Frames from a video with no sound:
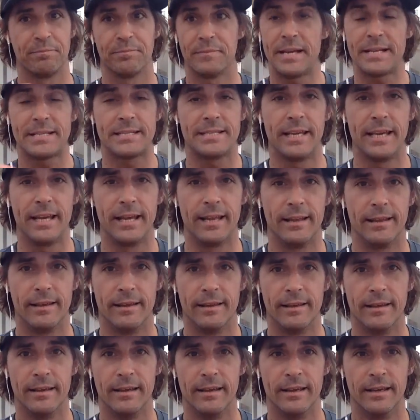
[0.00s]
That's it.
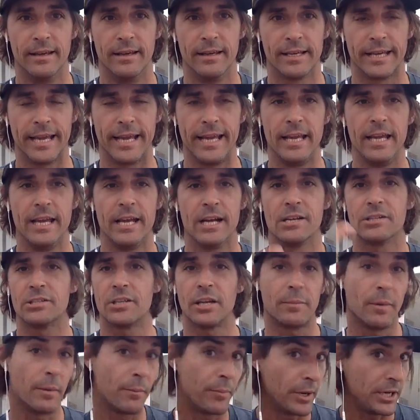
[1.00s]
Okay. It's
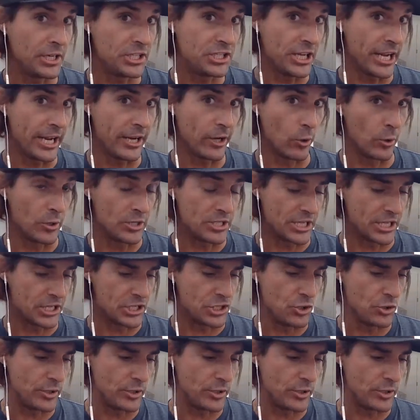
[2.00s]
like my buddy Jango always says,